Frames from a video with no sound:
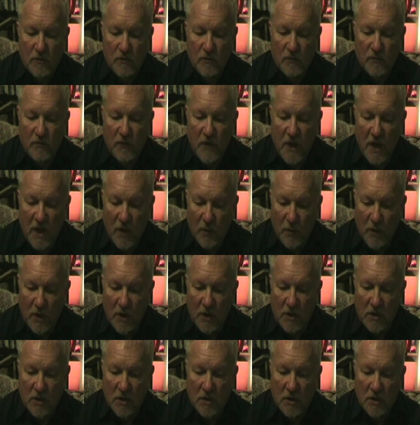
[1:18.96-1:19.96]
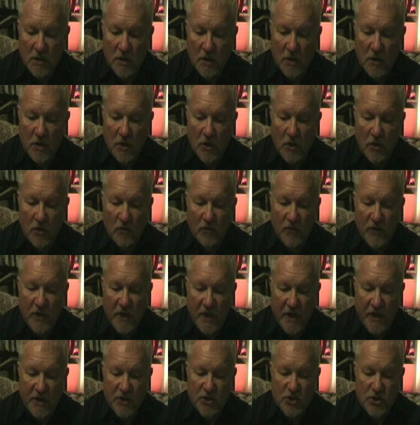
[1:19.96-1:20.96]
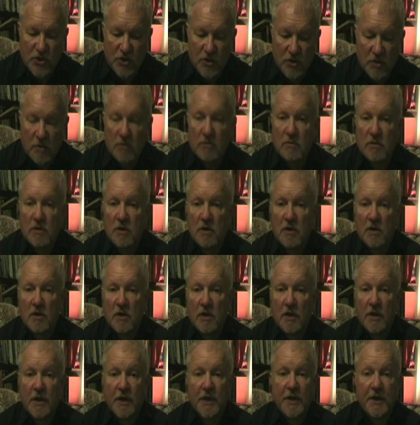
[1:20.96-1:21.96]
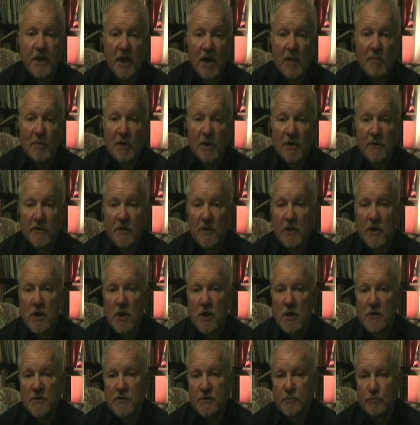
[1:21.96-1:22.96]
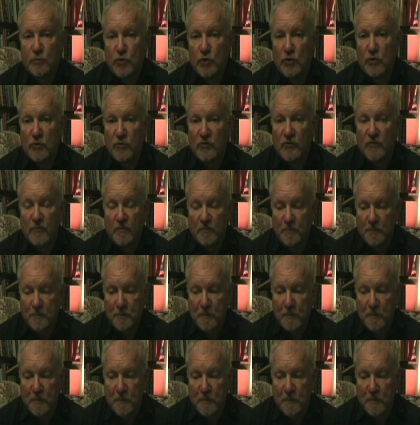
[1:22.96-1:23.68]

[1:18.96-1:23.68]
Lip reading: flywheel of the engine, enabling the car to move.